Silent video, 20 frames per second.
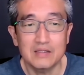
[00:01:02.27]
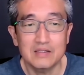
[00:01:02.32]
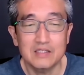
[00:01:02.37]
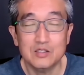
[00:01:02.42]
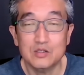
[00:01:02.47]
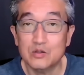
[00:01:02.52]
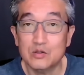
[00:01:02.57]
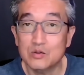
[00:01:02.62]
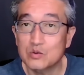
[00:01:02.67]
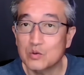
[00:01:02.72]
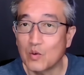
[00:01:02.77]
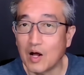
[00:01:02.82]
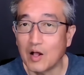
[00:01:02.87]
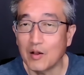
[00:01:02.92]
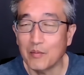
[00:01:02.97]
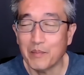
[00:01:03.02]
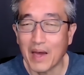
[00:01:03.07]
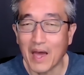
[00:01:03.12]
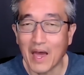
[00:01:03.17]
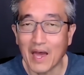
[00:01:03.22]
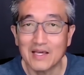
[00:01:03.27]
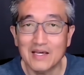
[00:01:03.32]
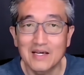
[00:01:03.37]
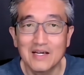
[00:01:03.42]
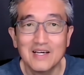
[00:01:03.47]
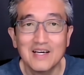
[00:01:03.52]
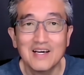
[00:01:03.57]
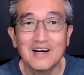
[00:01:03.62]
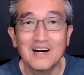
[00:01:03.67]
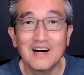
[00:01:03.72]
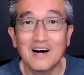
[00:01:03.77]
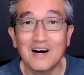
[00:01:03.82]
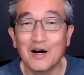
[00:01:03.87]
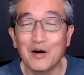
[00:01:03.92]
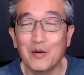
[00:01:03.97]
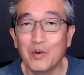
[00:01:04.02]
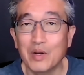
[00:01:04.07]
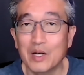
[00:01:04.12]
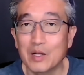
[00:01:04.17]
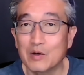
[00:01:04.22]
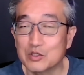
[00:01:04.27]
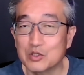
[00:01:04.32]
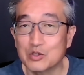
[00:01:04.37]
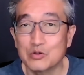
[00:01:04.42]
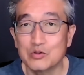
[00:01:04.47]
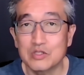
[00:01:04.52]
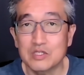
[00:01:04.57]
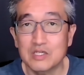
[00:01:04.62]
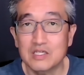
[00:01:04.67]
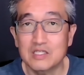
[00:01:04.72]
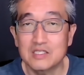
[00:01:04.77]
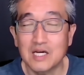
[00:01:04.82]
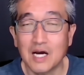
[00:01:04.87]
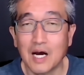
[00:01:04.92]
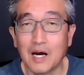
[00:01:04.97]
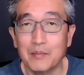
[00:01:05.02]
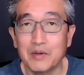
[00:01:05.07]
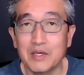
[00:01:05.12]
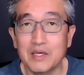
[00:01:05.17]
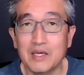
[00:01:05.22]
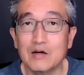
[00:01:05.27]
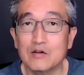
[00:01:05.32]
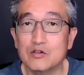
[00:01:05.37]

This was a while back when I was using Kajabi.